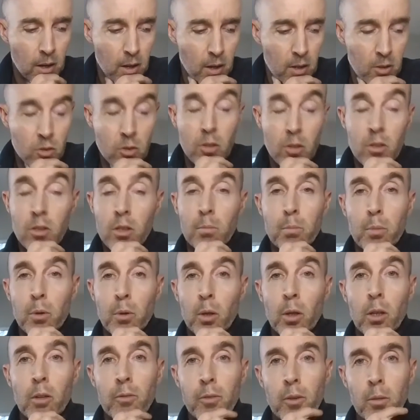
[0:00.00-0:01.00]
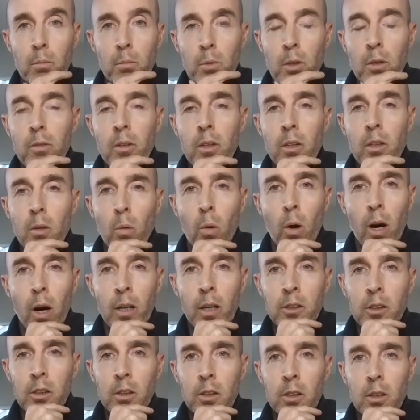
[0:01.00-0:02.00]
it's such a beautiful movie to
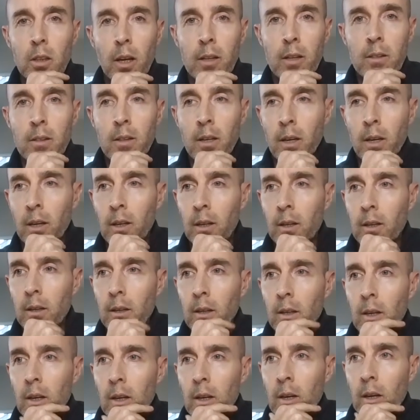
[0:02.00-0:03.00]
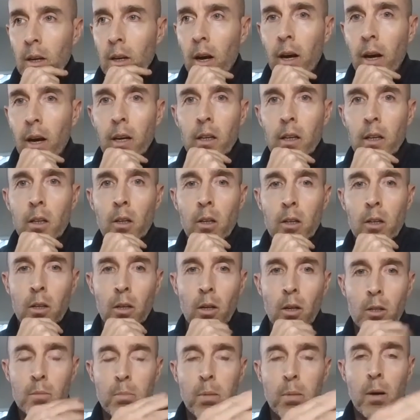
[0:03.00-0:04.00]
watch. I think I encourage,
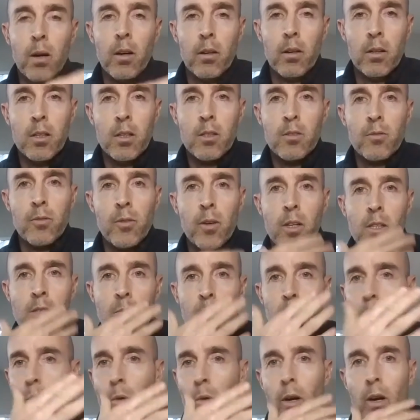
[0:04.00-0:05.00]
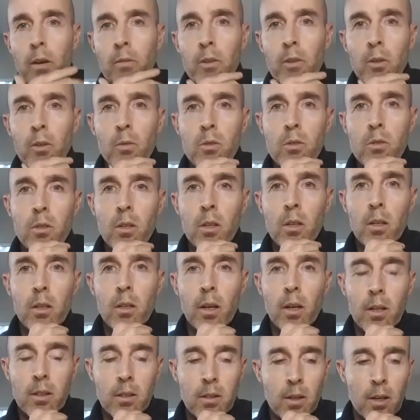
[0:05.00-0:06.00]
as part of this festival, wherever you see
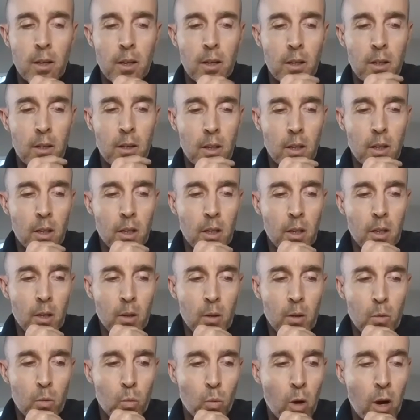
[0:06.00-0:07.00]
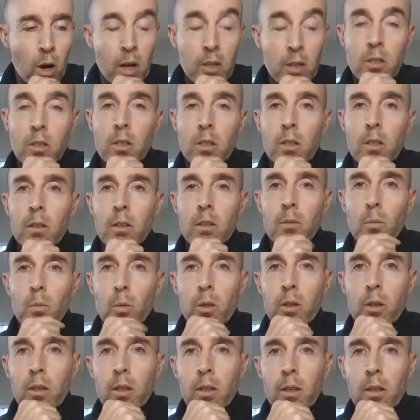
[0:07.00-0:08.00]
it, I think watch it
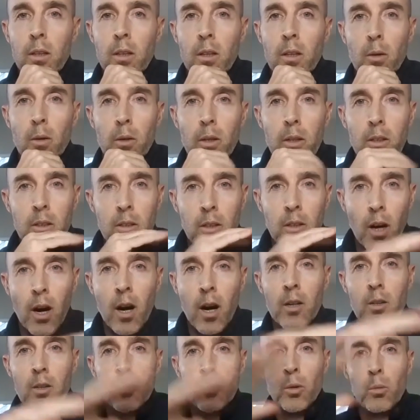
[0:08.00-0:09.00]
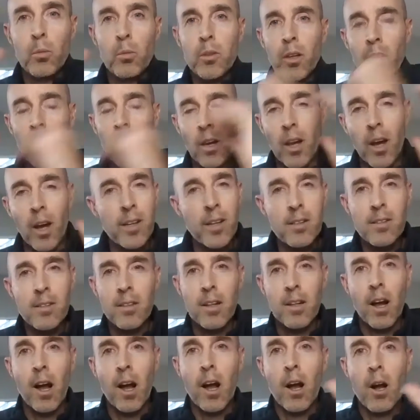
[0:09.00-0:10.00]
with the, a dark room with the lights
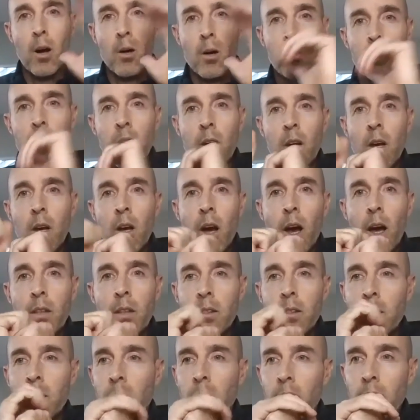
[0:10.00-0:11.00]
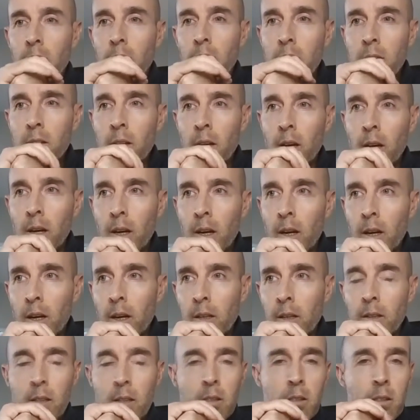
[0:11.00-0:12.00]
down. I think it's
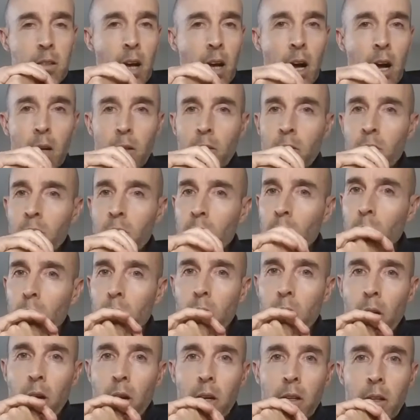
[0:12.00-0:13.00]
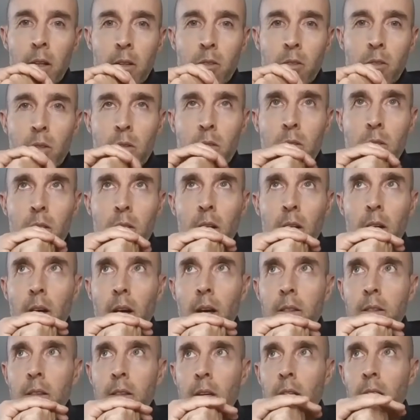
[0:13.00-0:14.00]
the sound is so great. It's just
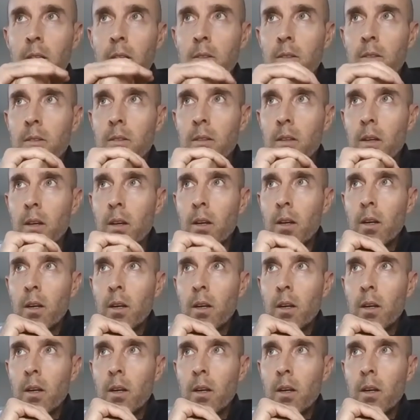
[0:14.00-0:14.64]
I think it's